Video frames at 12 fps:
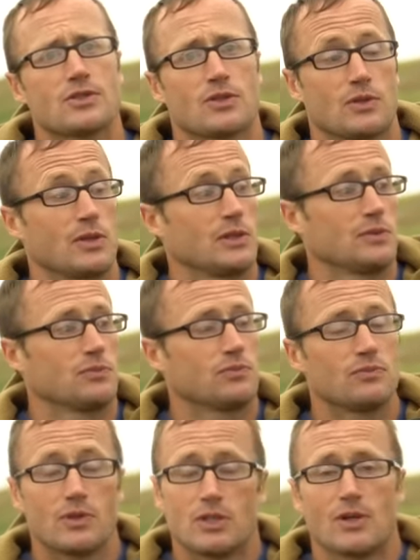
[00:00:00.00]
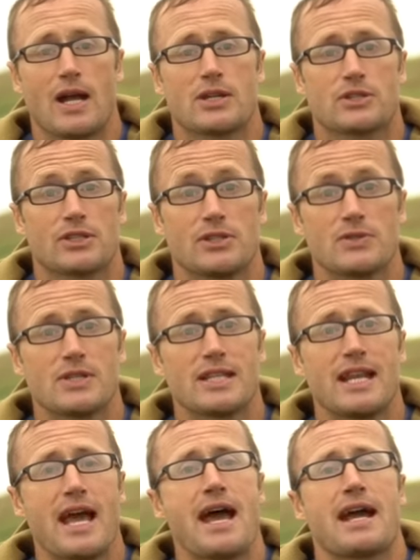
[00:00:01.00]
So then when you're actually
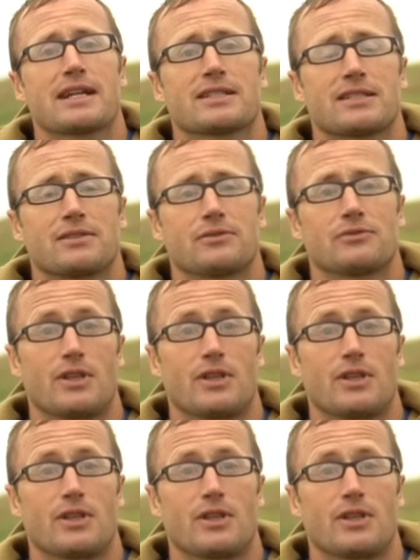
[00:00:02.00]
using active,